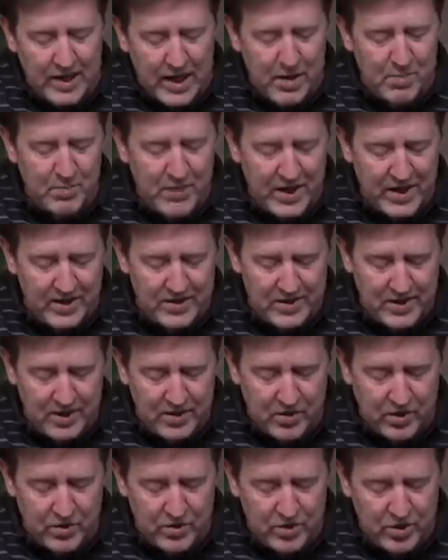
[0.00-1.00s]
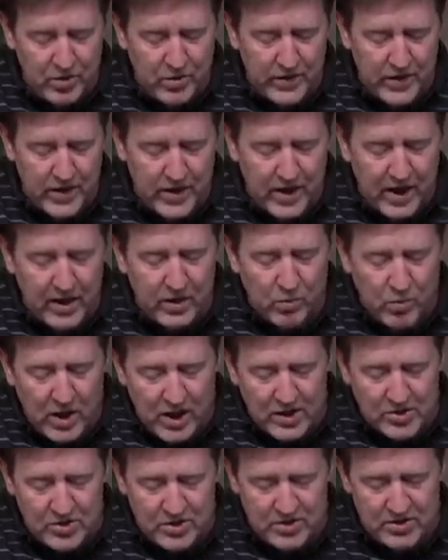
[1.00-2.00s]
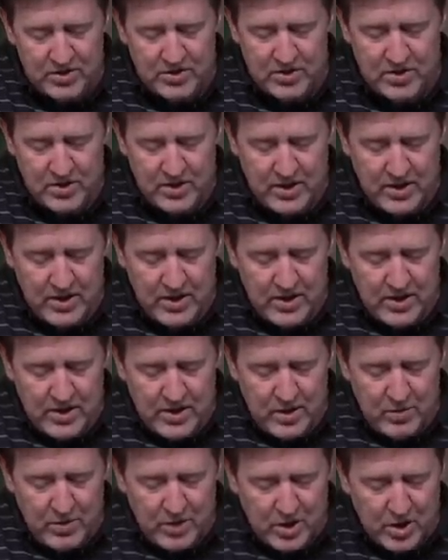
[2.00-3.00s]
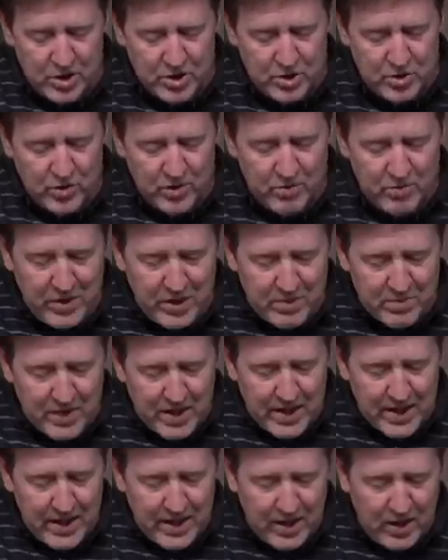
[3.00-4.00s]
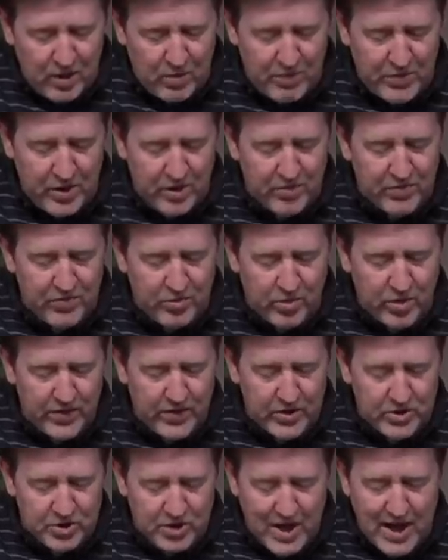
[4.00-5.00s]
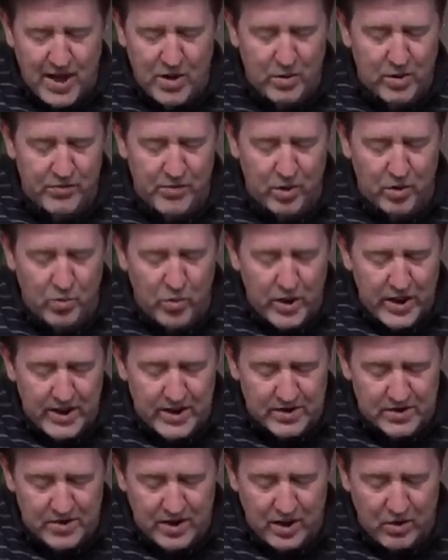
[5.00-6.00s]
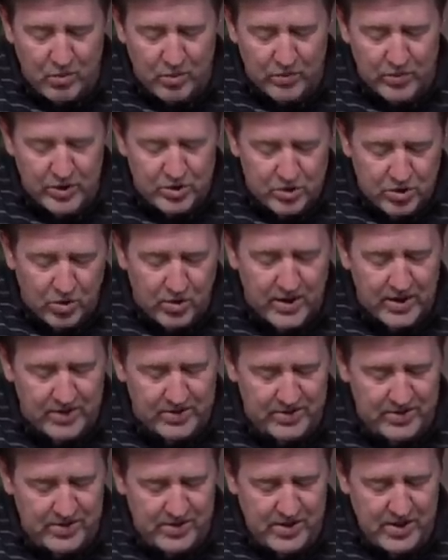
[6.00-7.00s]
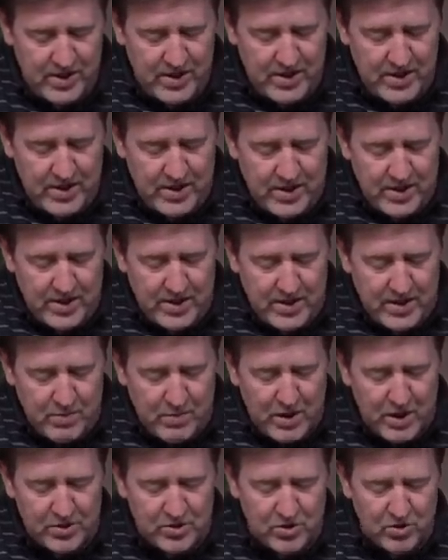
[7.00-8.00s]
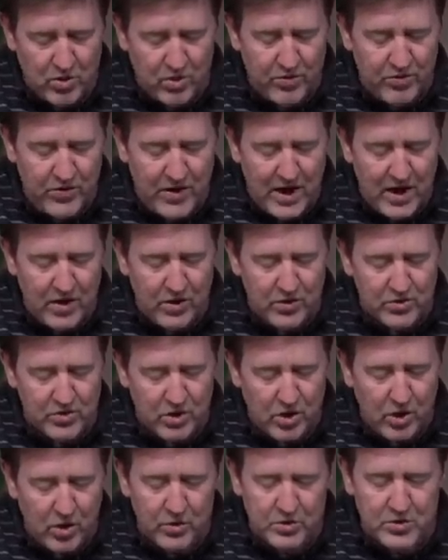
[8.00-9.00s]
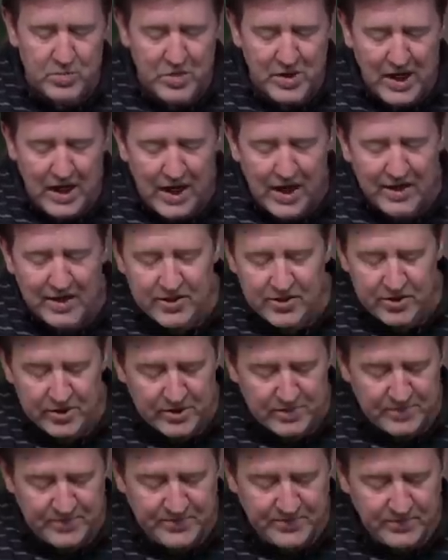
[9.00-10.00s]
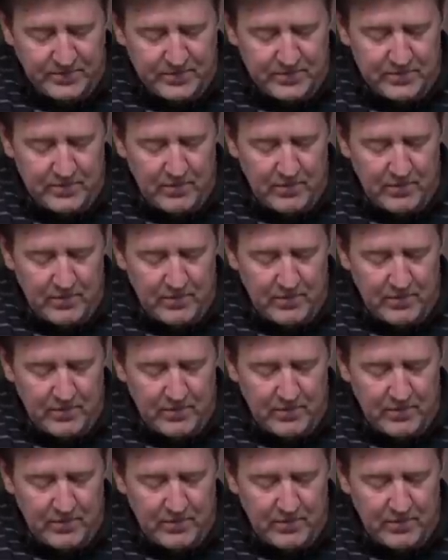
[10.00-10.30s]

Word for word: I meditate on you in the night watches. Because you have been my help, therefore in the shadow of your wings I will rejoice. My soul follows close behind you.